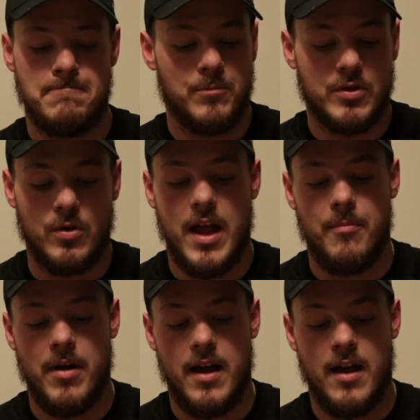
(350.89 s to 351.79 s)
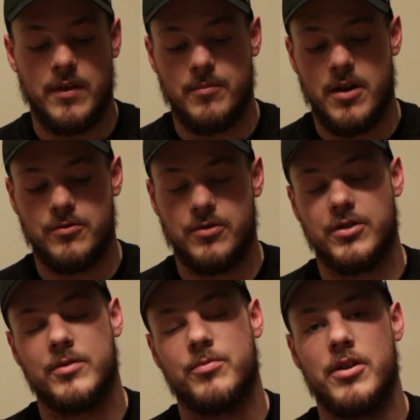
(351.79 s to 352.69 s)
So yeah, I think my
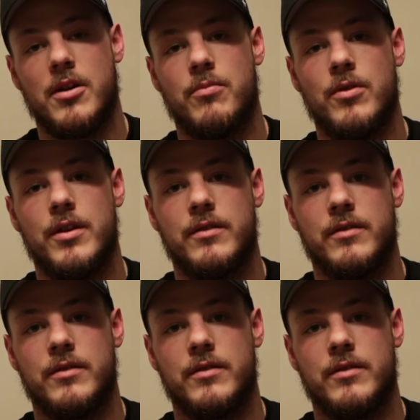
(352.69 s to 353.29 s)
nutrition's pretty on point.